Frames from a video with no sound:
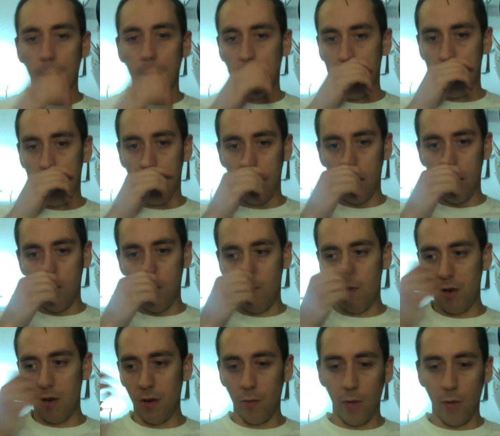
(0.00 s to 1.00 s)
And
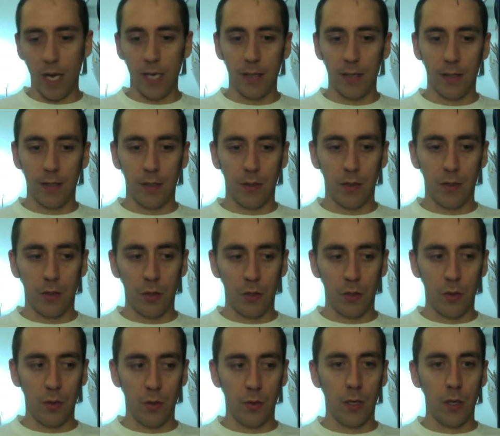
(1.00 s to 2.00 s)
one of the ways
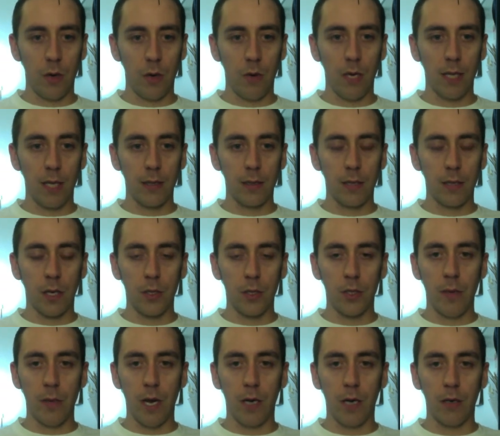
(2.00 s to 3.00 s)
to get this
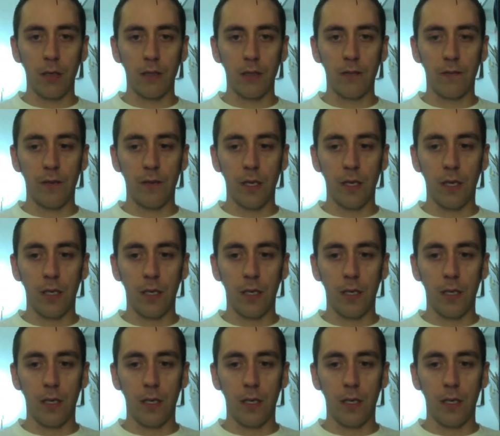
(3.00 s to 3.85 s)
country back on its feet